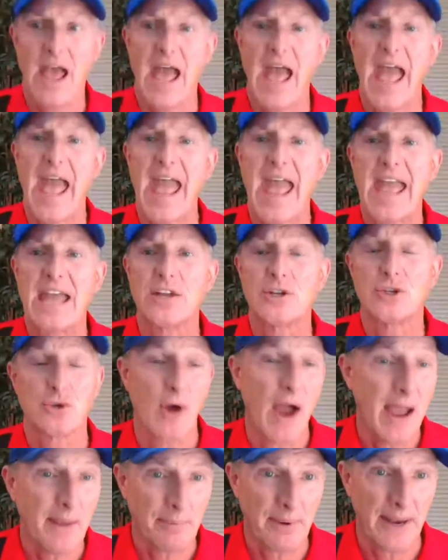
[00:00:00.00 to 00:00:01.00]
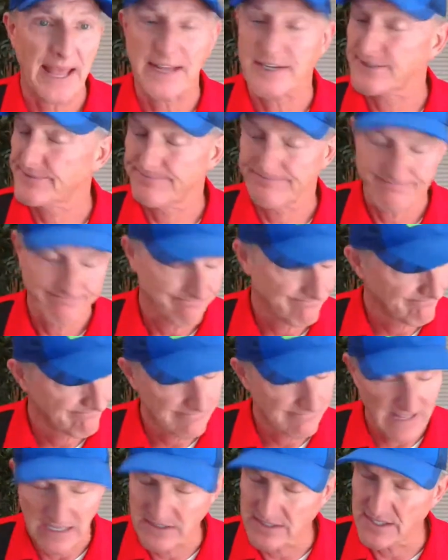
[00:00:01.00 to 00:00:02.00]
A dry plant
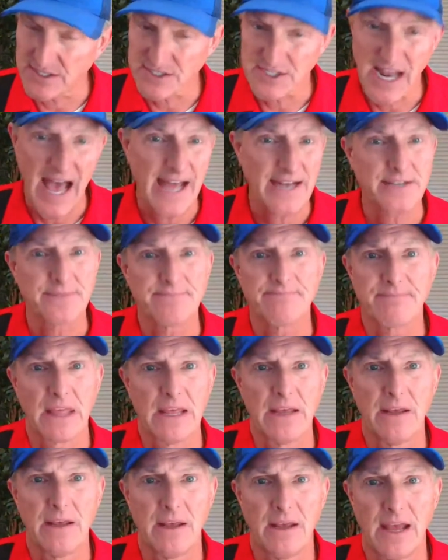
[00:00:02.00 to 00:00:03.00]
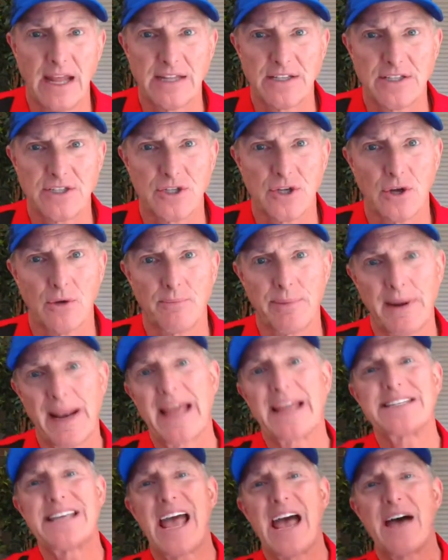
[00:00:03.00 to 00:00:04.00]
does not. And so
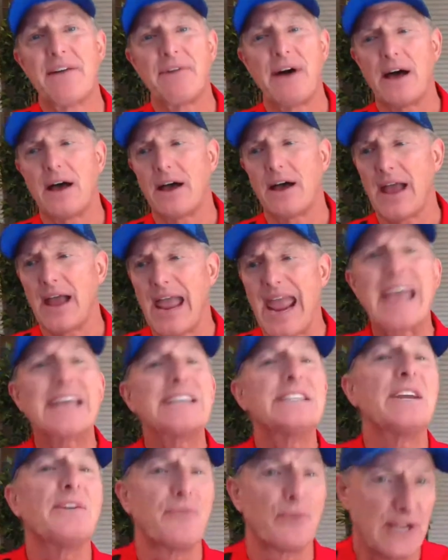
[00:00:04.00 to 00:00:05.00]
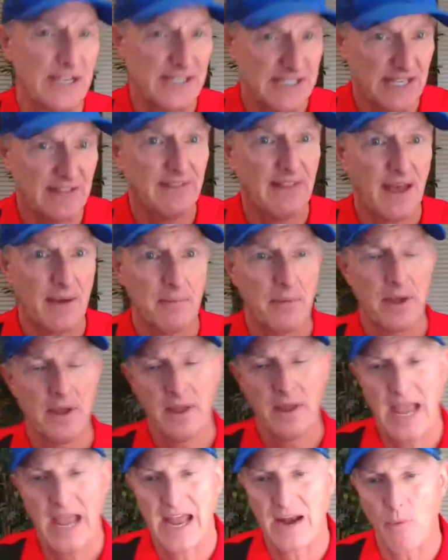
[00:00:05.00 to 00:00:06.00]
plants have a, a, antifreeze in them,
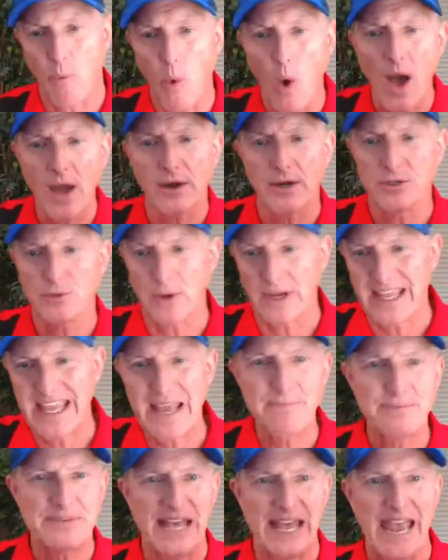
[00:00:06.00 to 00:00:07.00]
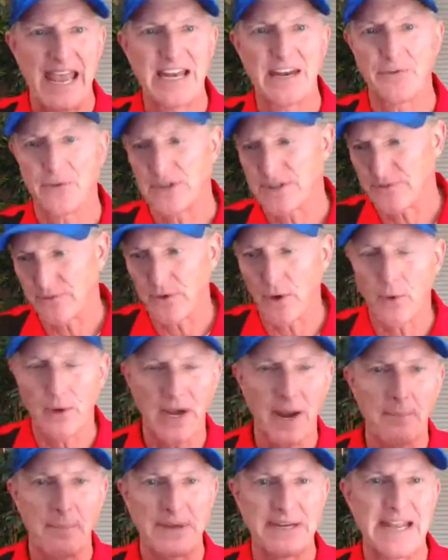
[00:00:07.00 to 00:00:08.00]
and water is what keeps that antifreeze flowing
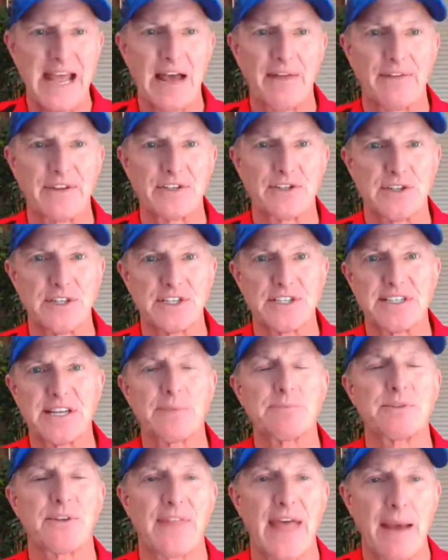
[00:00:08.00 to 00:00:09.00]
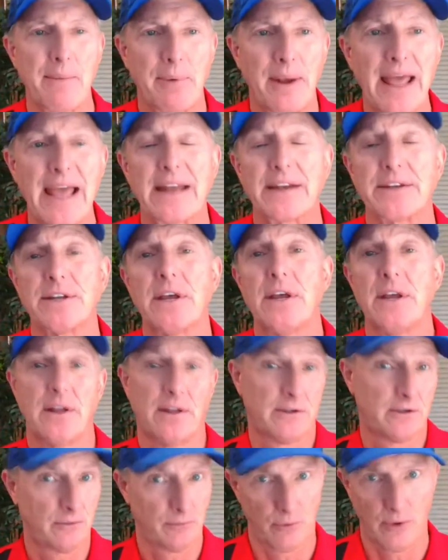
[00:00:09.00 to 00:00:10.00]
up and down the stems of that plant,
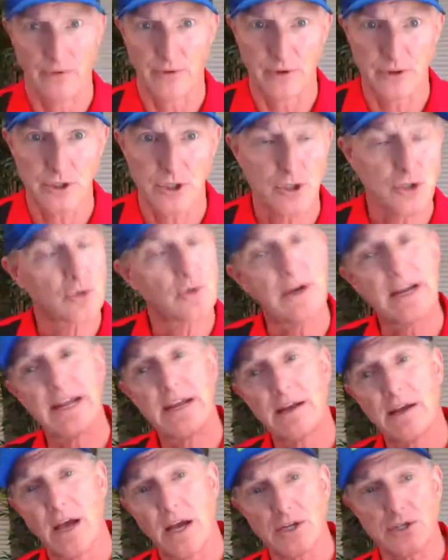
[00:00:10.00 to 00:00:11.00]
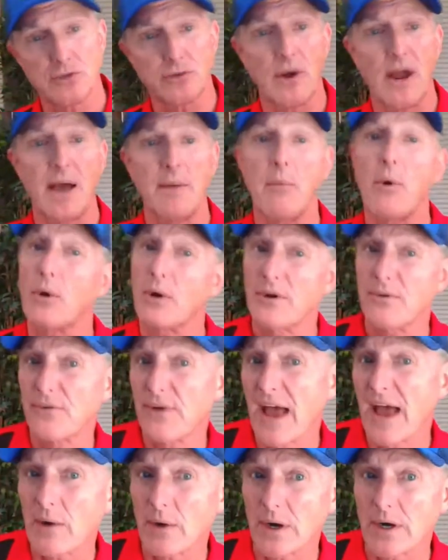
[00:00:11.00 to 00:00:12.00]
whether it's a tree, a shrub, or a
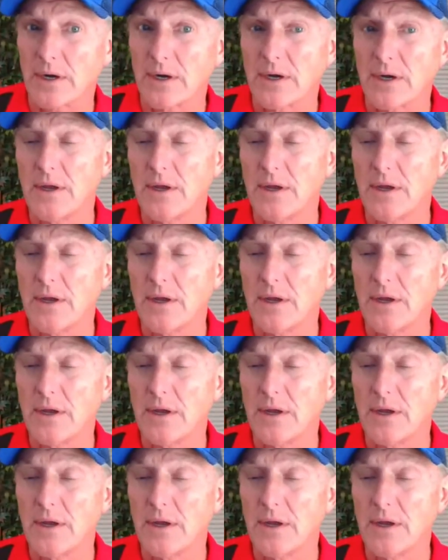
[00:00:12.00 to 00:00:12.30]
flower.